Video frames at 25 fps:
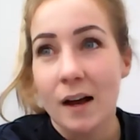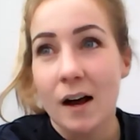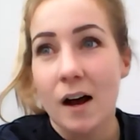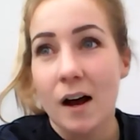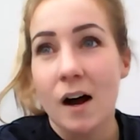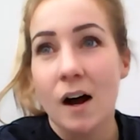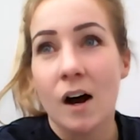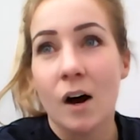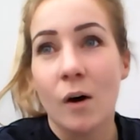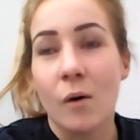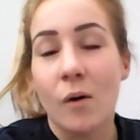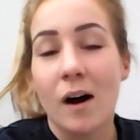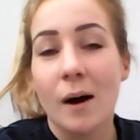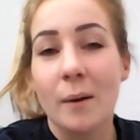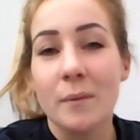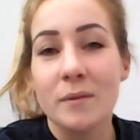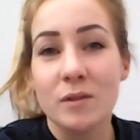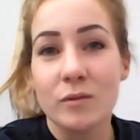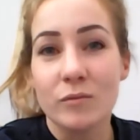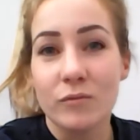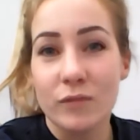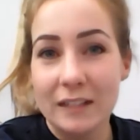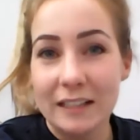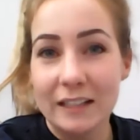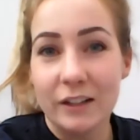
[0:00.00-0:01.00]
Oh, I was a
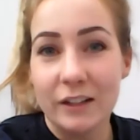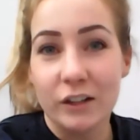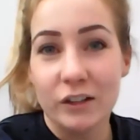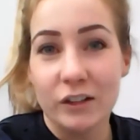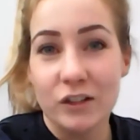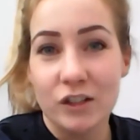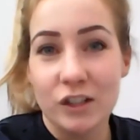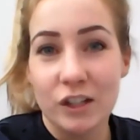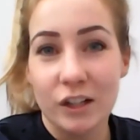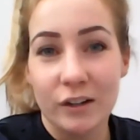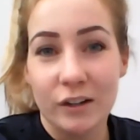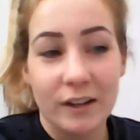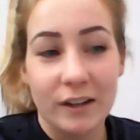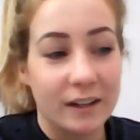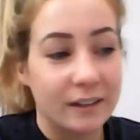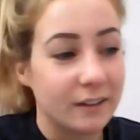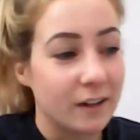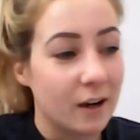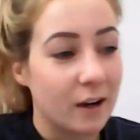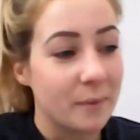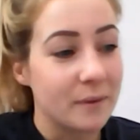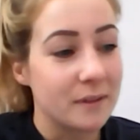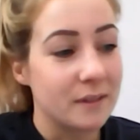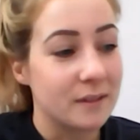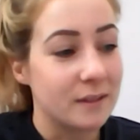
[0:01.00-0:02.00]
really good student. I
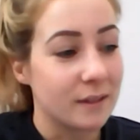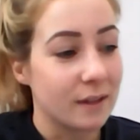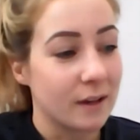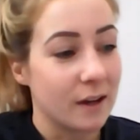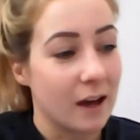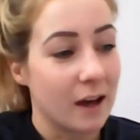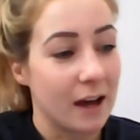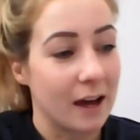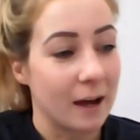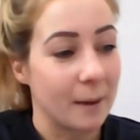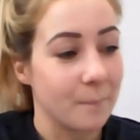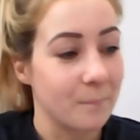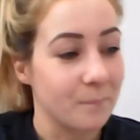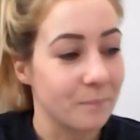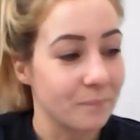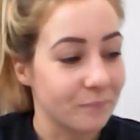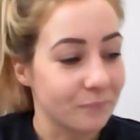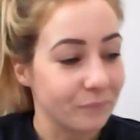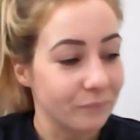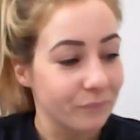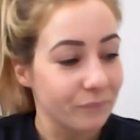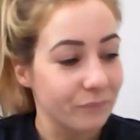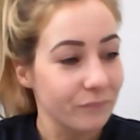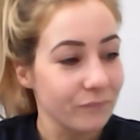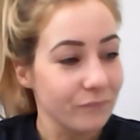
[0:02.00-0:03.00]
was um,
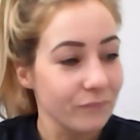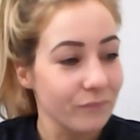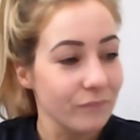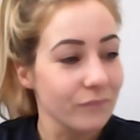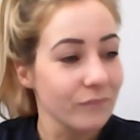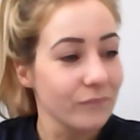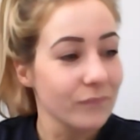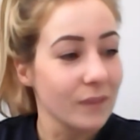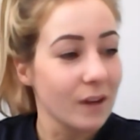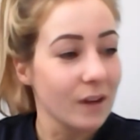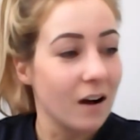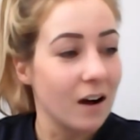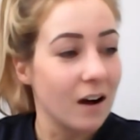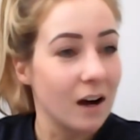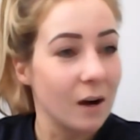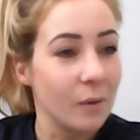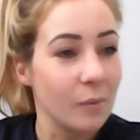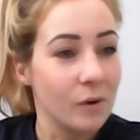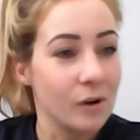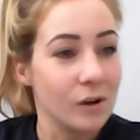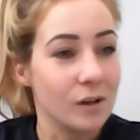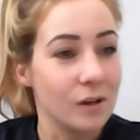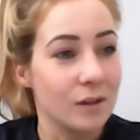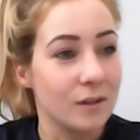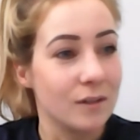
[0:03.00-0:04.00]
I
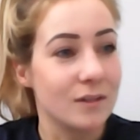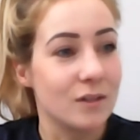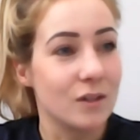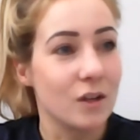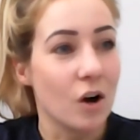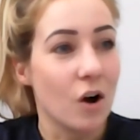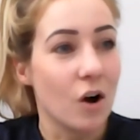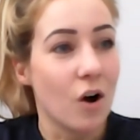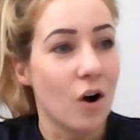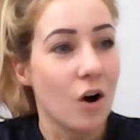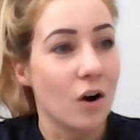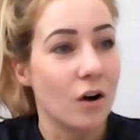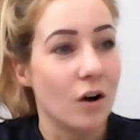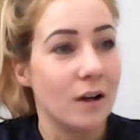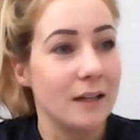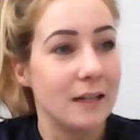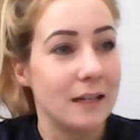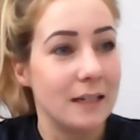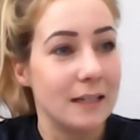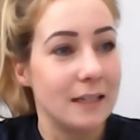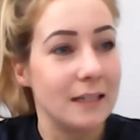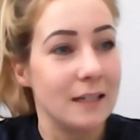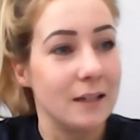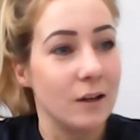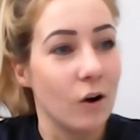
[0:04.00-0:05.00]
was
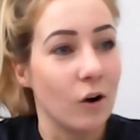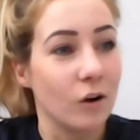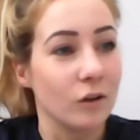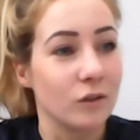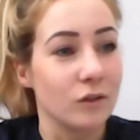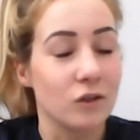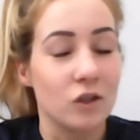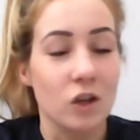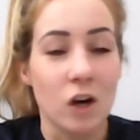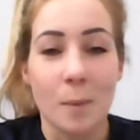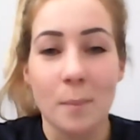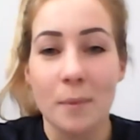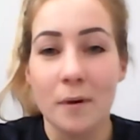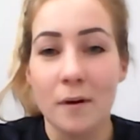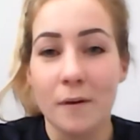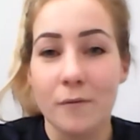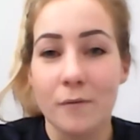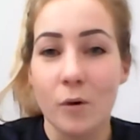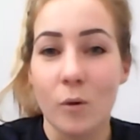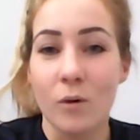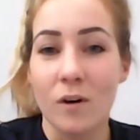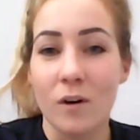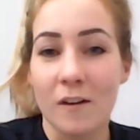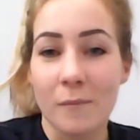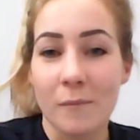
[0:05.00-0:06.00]
on top of
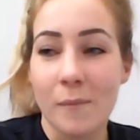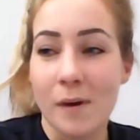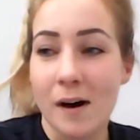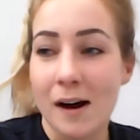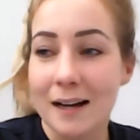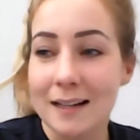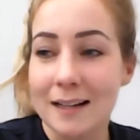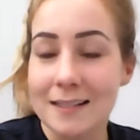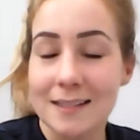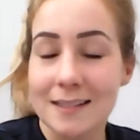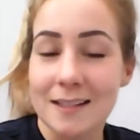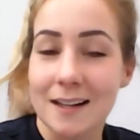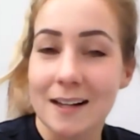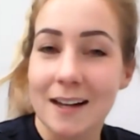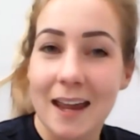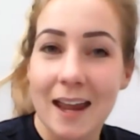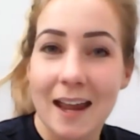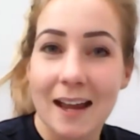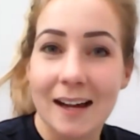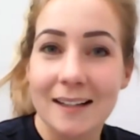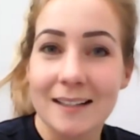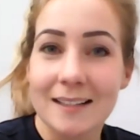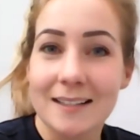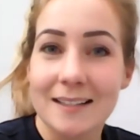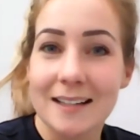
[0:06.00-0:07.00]
all of my
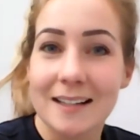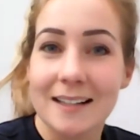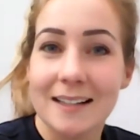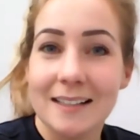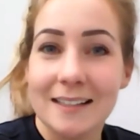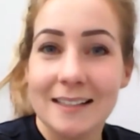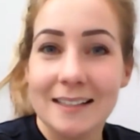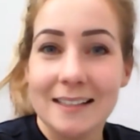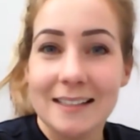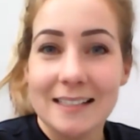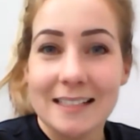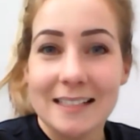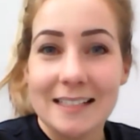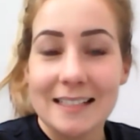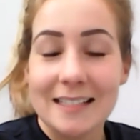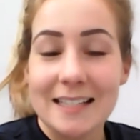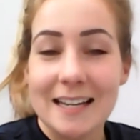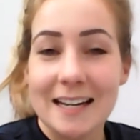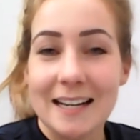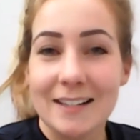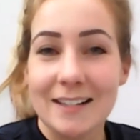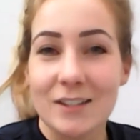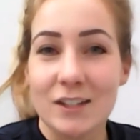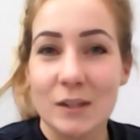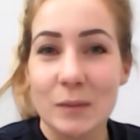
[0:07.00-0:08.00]
studies,
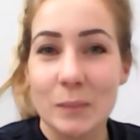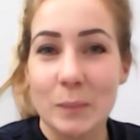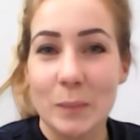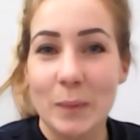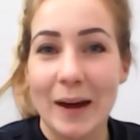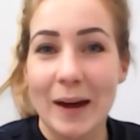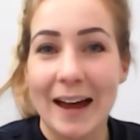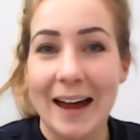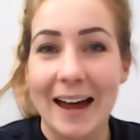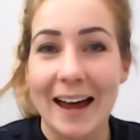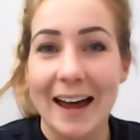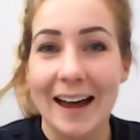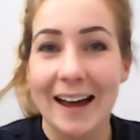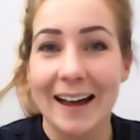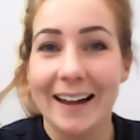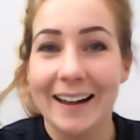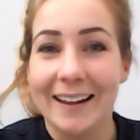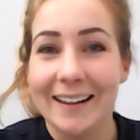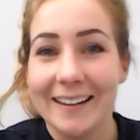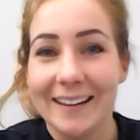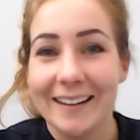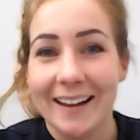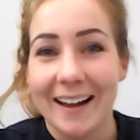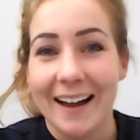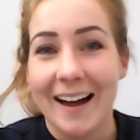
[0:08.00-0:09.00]
teacher's pair
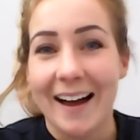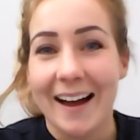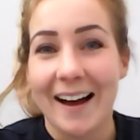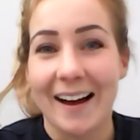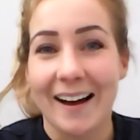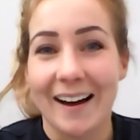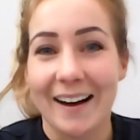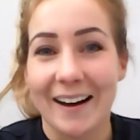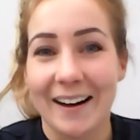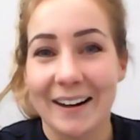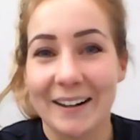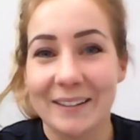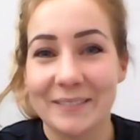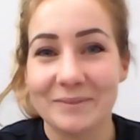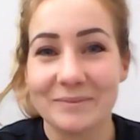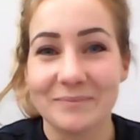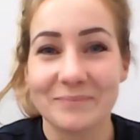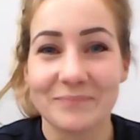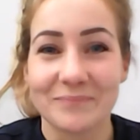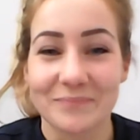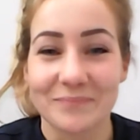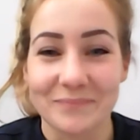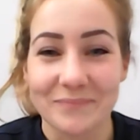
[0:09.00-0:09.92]
um,